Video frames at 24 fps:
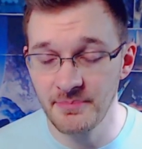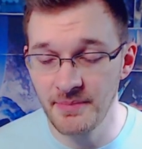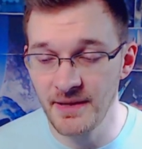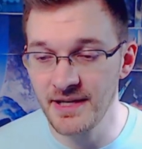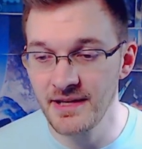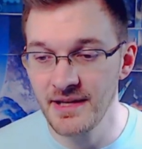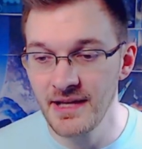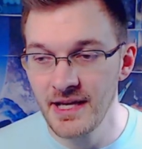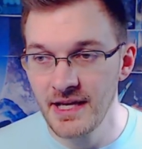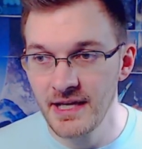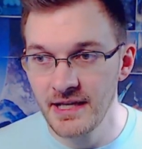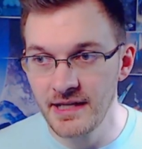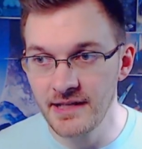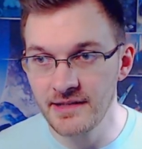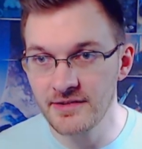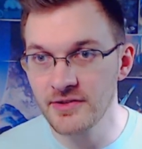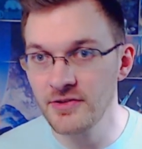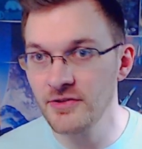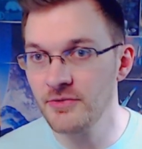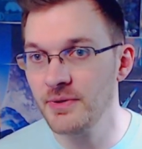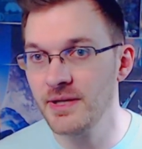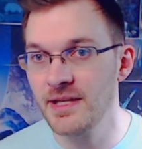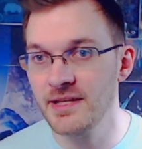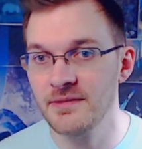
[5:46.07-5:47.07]
But as
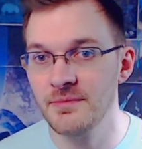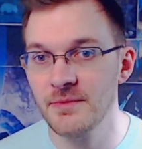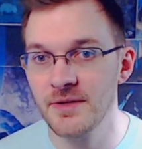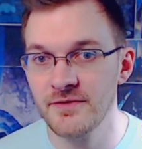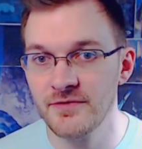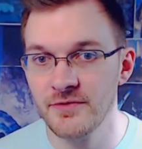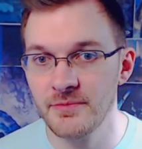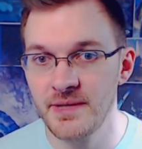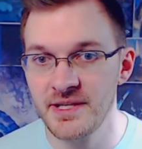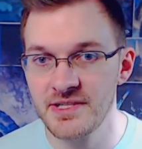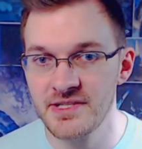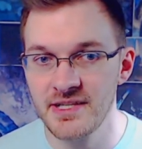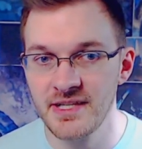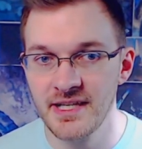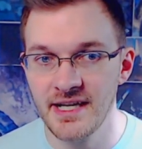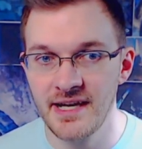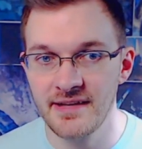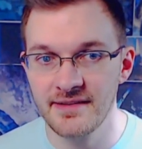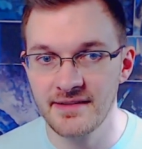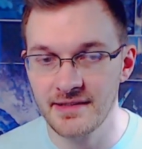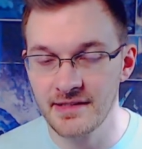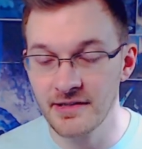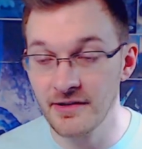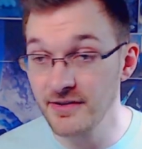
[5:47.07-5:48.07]
soon as we get some more information,
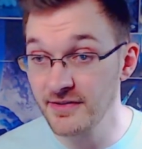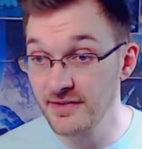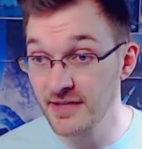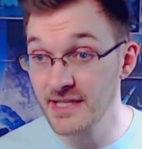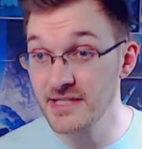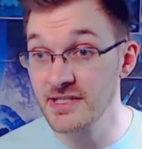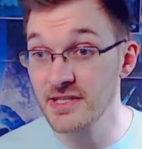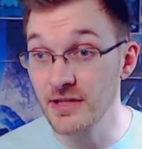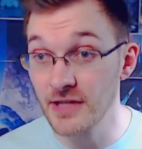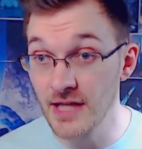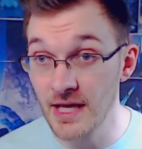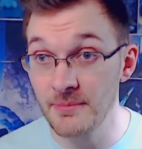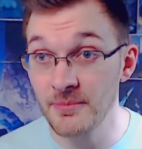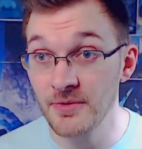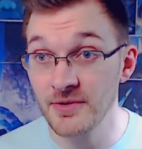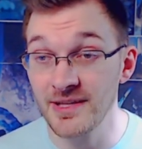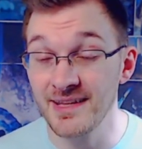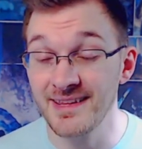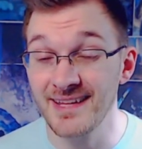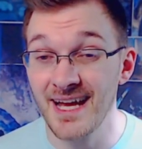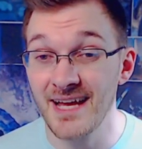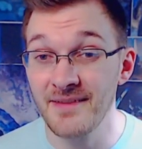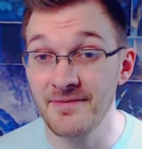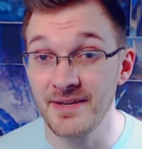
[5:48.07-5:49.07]
guys, there's actually a lot more
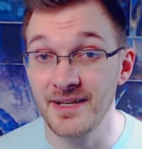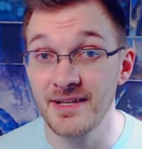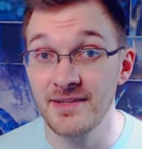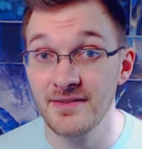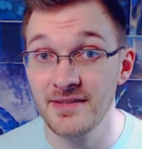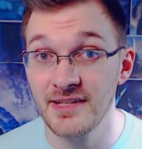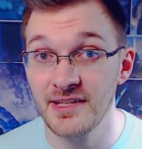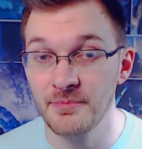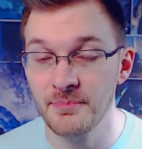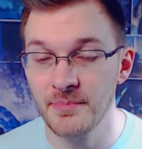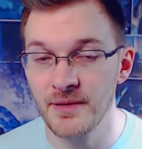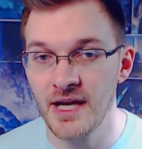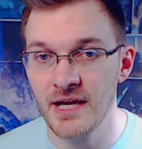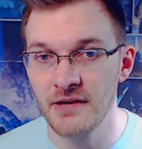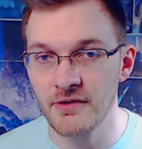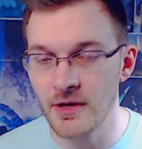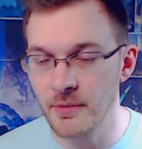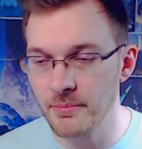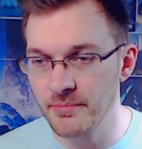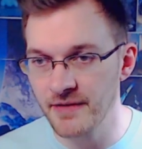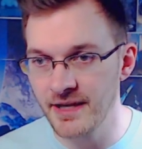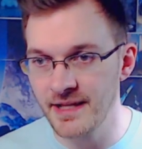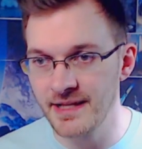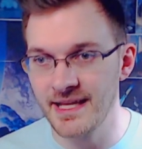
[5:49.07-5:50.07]
to dive into this blog.
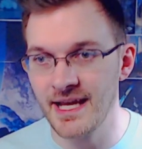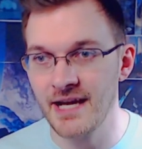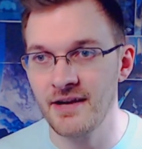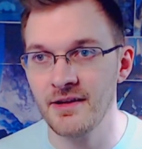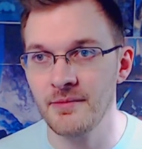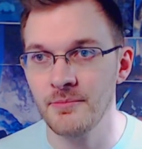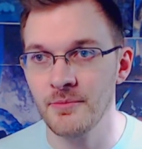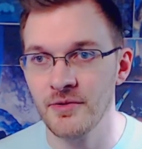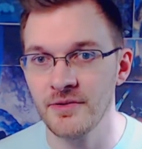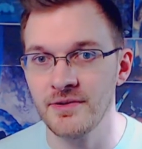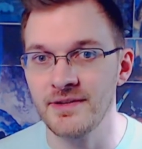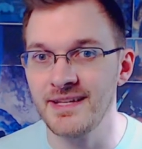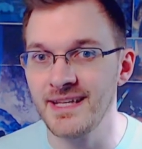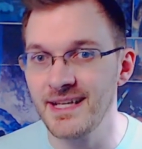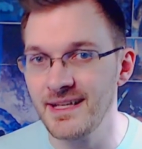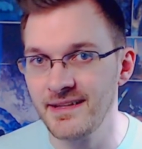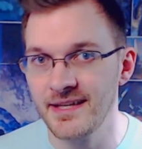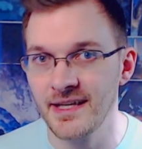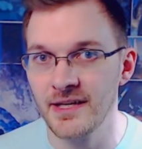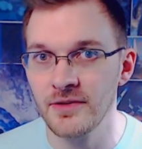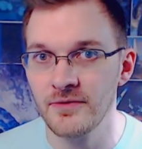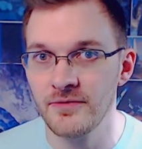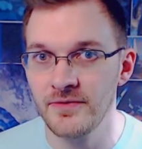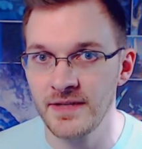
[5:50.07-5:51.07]
I'll break down in more
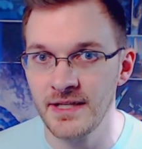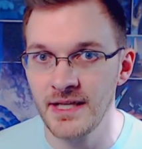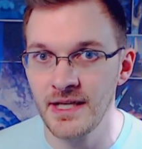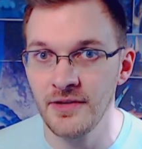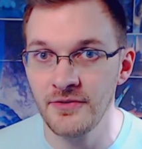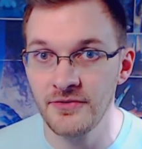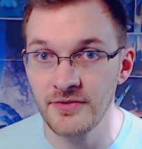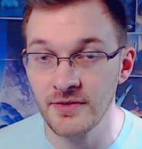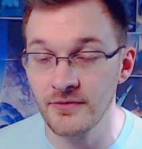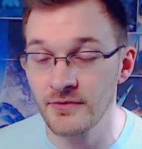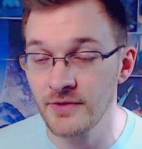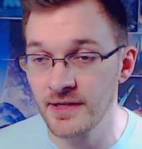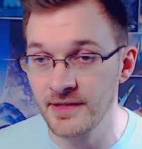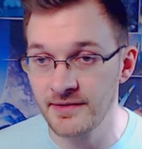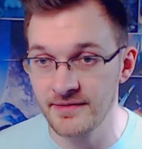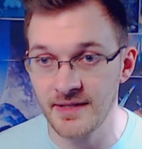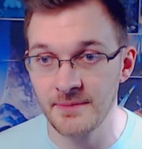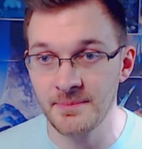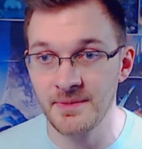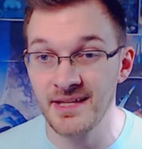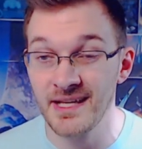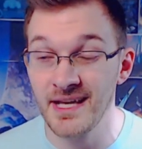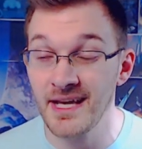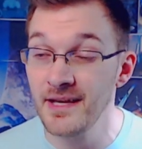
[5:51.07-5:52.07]
detailed videos. So if you want to stay
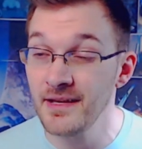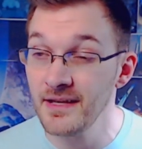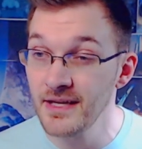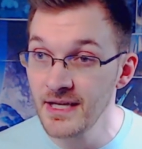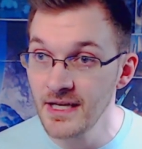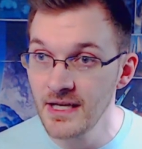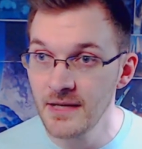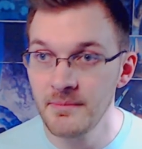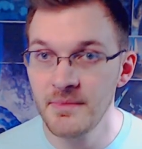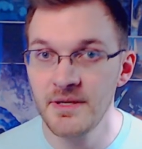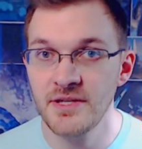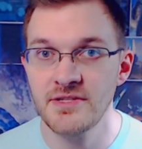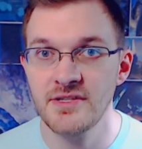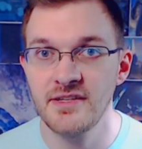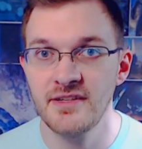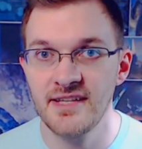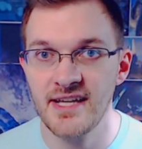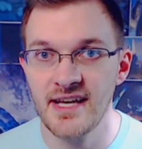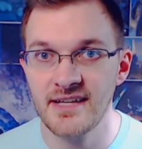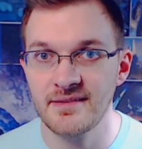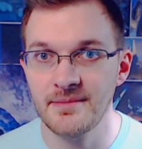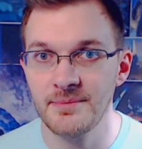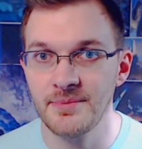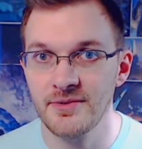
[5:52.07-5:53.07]
up to date, make sure you
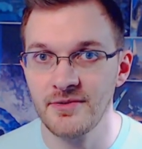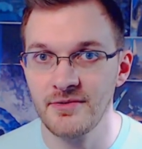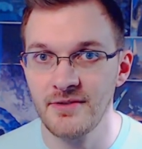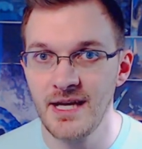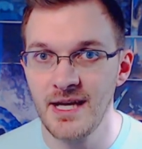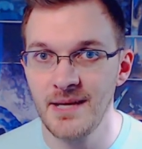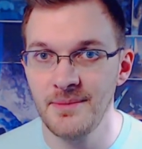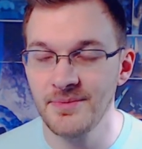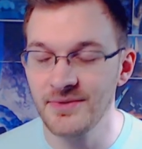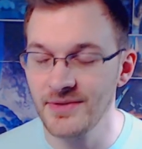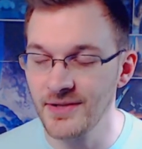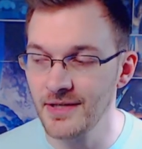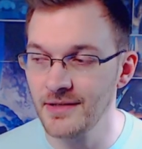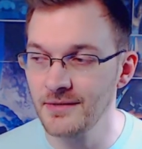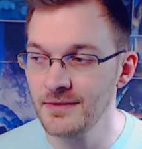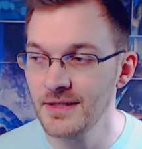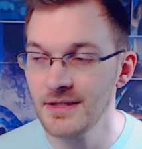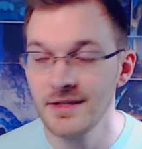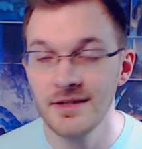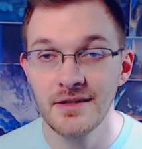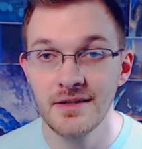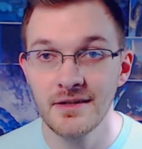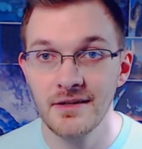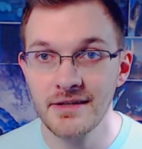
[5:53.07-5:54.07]
tap subscribe. So
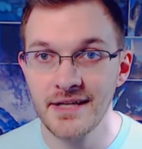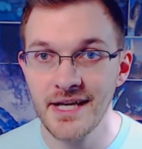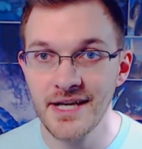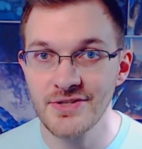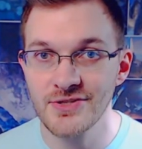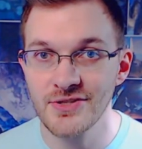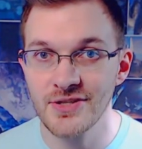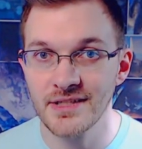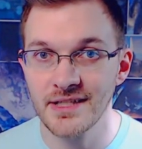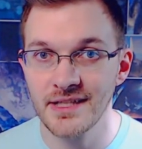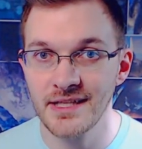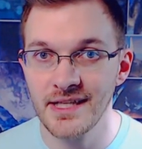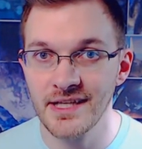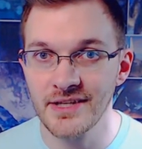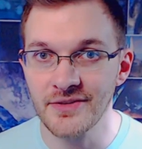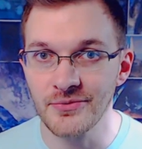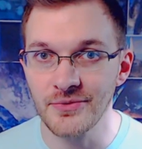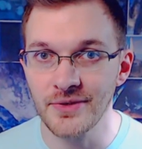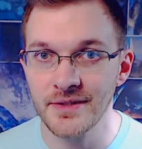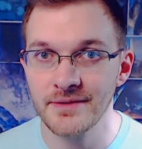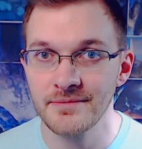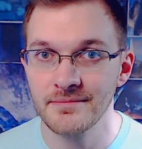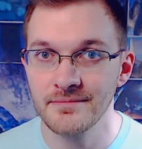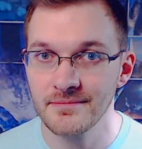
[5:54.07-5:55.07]
catch you all on the next
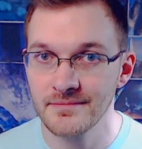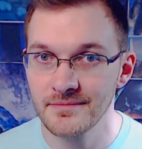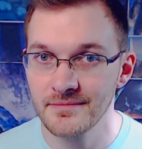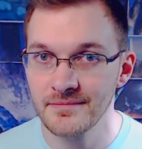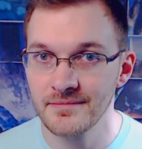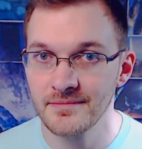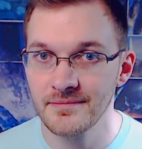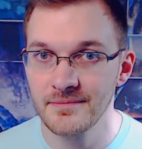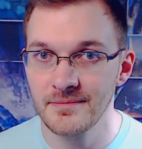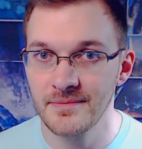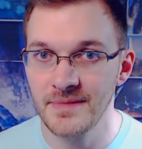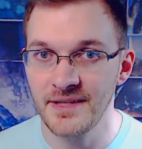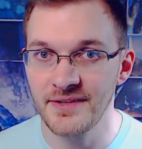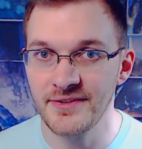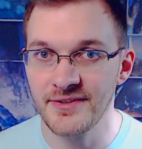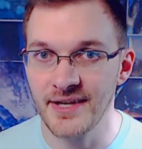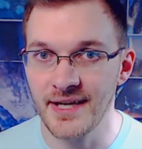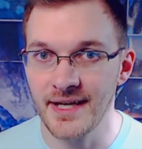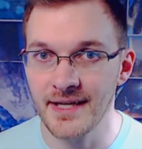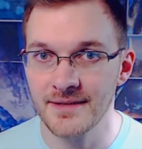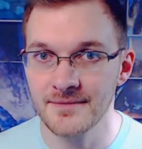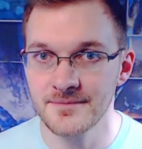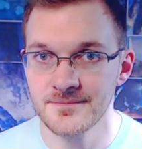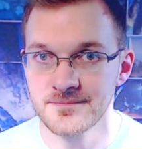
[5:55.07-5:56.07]
one. Peace
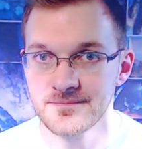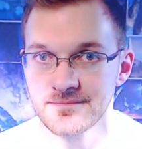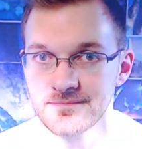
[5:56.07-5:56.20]
out.